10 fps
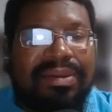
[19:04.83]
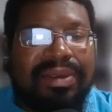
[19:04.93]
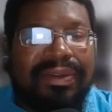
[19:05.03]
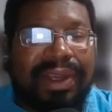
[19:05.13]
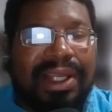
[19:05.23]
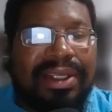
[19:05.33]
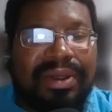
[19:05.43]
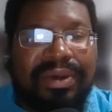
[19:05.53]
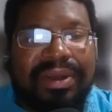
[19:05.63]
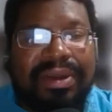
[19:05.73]
you've got
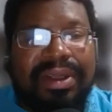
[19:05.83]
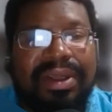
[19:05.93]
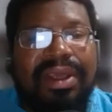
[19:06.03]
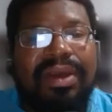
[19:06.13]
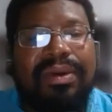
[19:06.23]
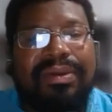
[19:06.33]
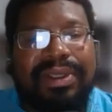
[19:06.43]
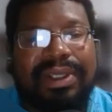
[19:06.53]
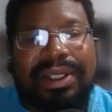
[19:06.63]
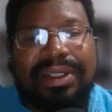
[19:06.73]
to agree with
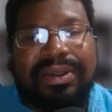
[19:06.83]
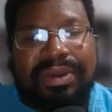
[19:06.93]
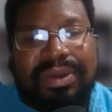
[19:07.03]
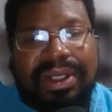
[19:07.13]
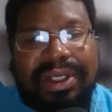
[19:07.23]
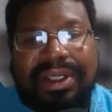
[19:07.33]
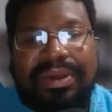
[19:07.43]
the 1931.